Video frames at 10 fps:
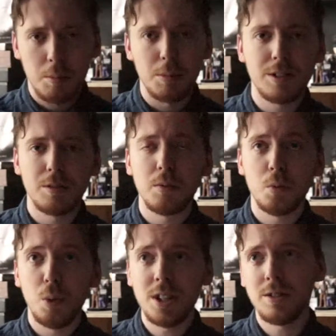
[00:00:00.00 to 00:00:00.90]
But
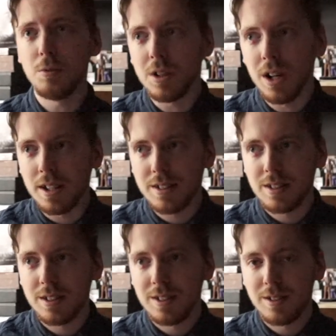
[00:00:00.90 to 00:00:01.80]
which two
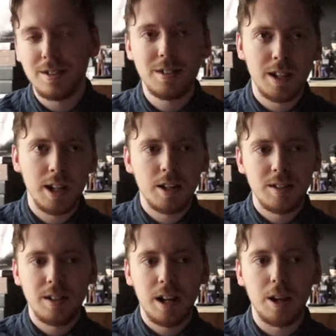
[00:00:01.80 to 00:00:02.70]
cards?
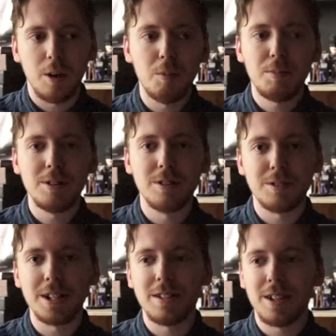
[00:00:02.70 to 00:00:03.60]
I hope you
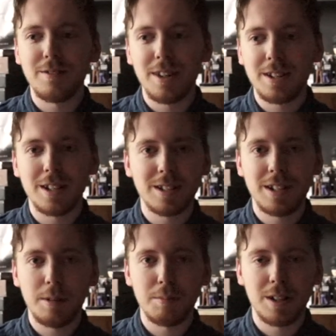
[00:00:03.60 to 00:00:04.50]
already told that because
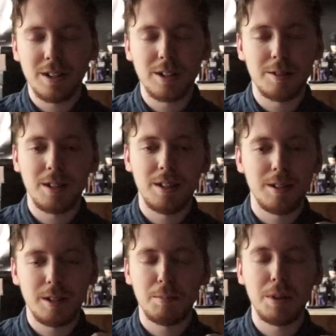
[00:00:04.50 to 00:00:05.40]
I'm not gonna
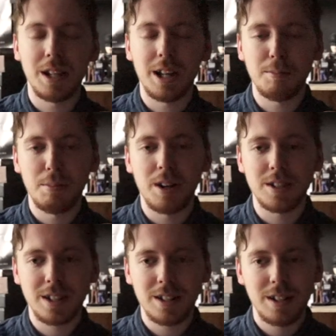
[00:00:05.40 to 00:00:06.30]
be again
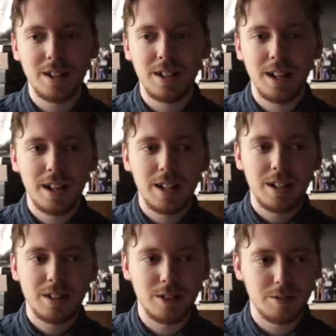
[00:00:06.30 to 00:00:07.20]
pausing.
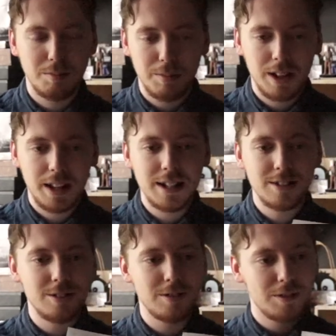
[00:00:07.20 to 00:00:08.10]
So
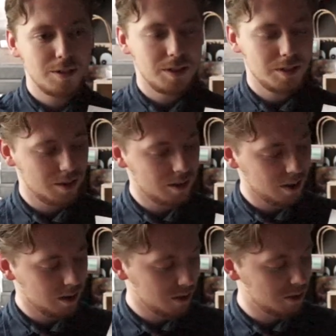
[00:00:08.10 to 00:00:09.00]
let's go
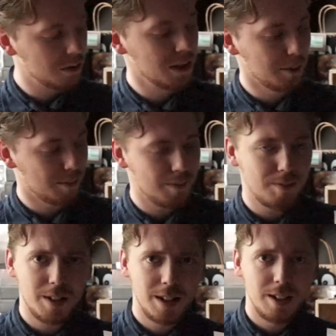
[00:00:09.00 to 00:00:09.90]
through them.
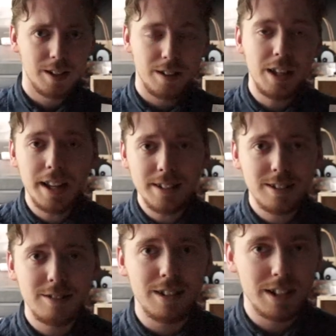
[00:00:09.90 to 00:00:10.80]
The
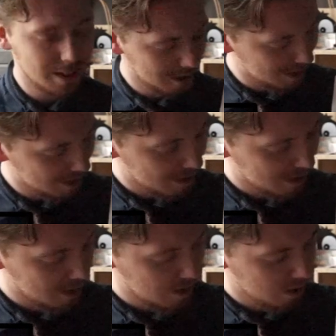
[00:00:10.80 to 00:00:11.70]
answer is
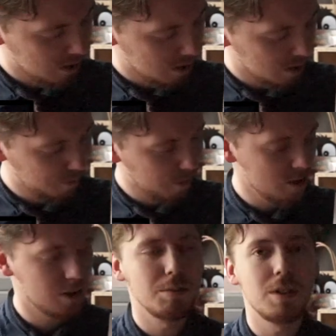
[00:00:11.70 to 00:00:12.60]
the
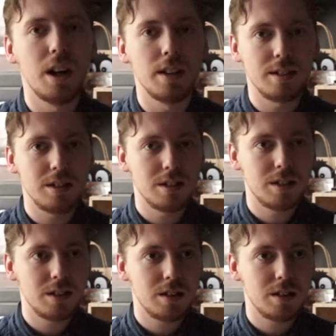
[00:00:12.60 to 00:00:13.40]
first two cards.